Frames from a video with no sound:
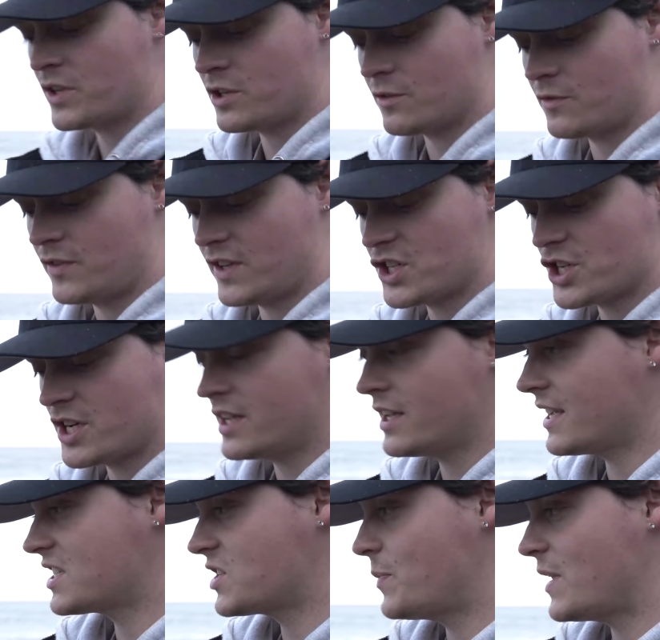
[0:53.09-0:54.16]
when you're
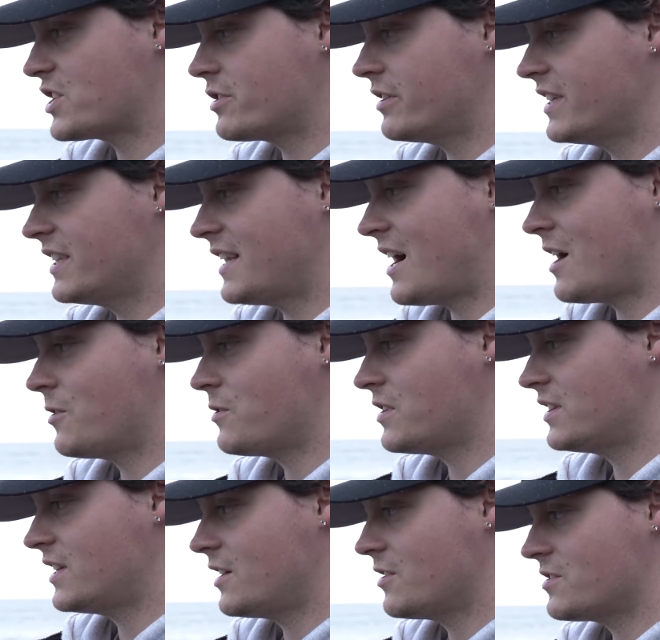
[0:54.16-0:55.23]
fishing, especially now
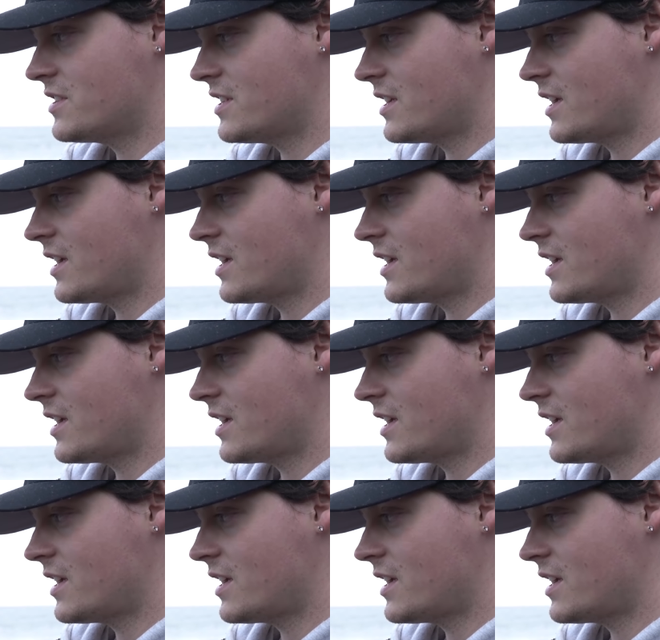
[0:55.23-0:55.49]
that there's